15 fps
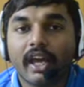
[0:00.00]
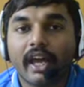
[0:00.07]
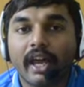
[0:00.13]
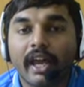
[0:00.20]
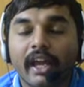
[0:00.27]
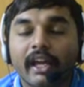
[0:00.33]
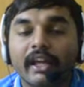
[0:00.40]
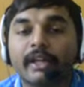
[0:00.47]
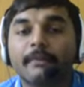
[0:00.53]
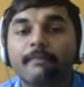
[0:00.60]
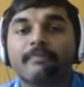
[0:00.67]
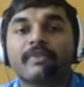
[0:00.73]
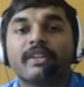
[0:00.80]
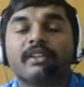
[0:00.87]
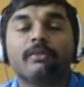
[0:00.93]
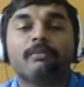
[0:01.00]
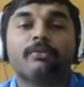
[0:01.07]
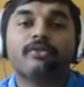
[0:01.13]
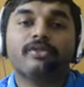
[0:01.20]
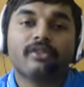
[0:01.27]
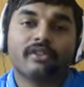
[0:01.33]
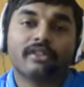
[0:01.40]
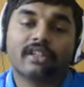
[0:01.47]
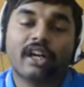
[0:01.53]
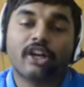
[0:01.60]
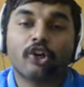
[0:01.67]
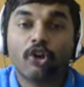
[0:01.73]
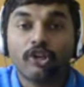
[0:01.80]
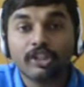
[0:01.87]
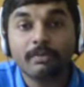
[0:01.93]
And the bosons are
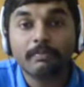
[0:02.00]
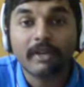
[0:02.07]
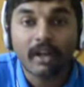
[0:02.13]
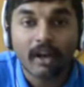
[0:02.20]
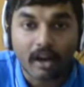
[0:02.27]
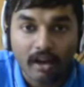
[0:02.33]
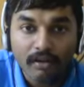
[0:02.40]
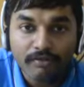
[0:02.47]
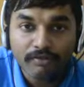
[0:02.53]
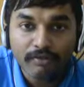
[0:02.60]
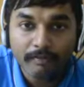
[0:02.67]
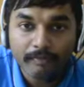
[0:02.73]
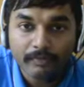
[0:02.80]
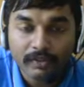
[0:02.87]
not spin half.